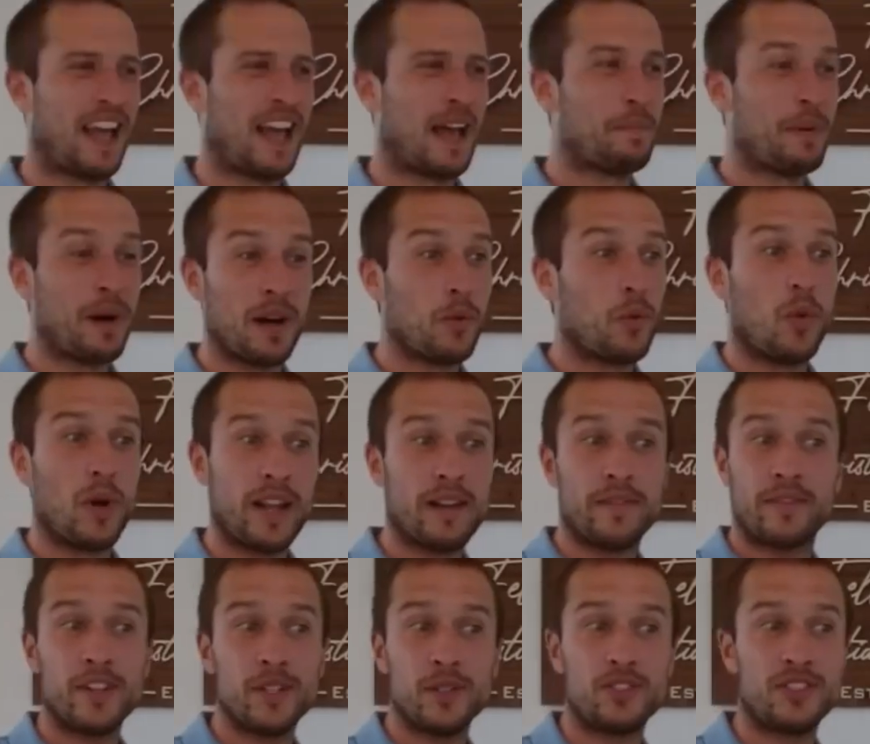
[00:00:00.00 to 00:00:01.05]
But
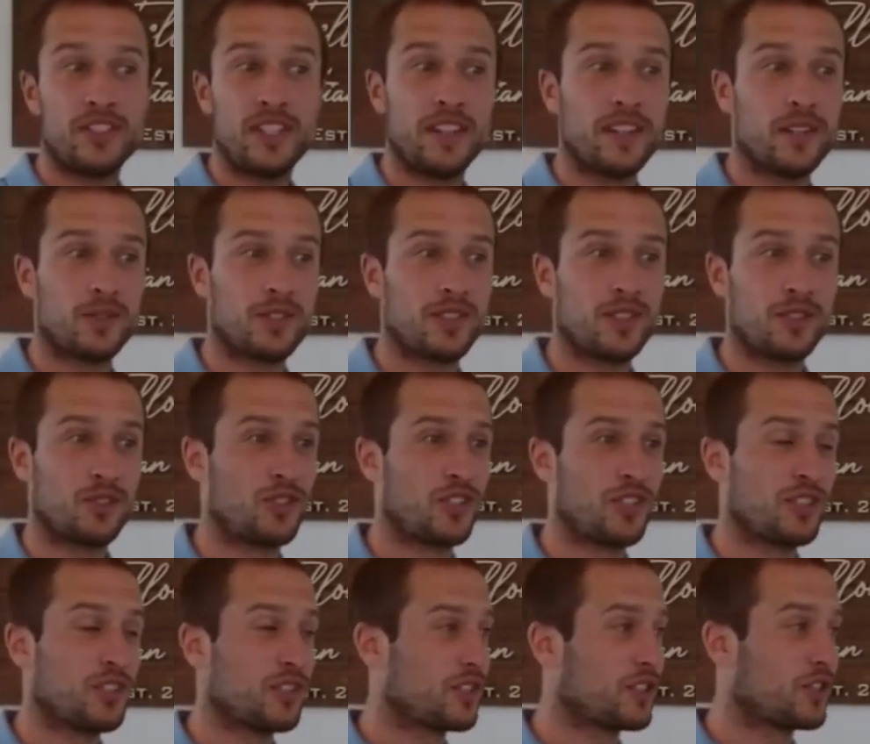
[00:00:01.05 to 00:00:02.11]
whenever you see those little
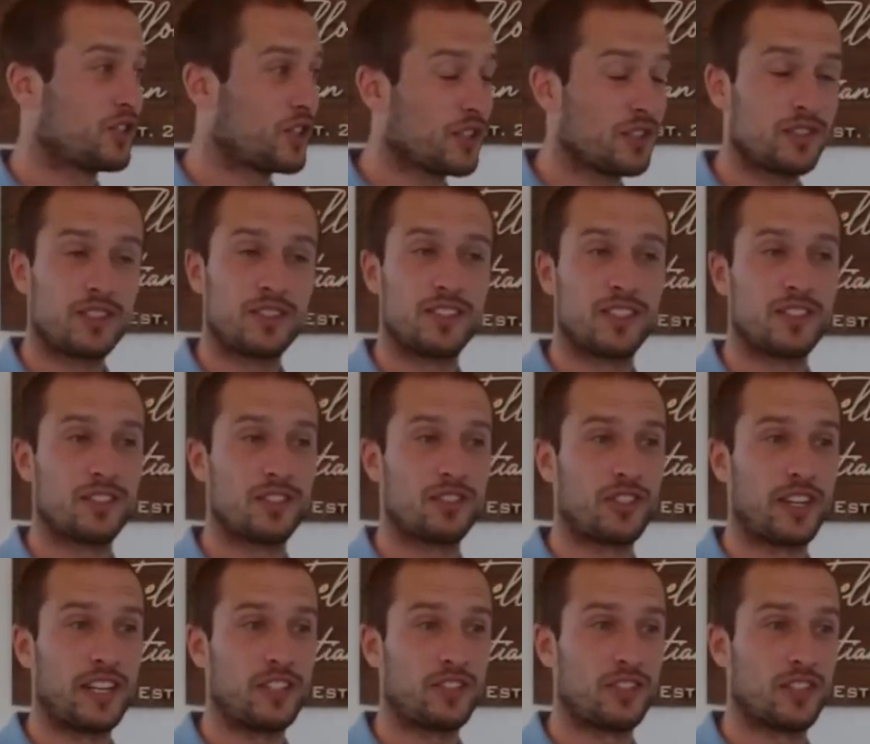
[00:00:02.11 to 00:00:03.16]
children's
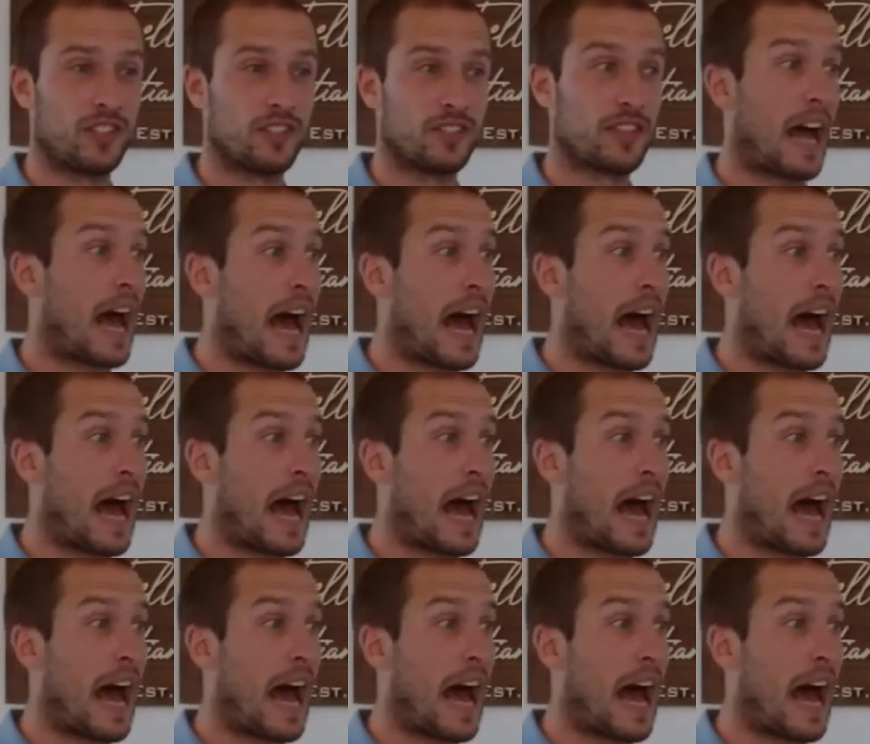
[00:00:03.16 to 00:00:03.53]
illustrations,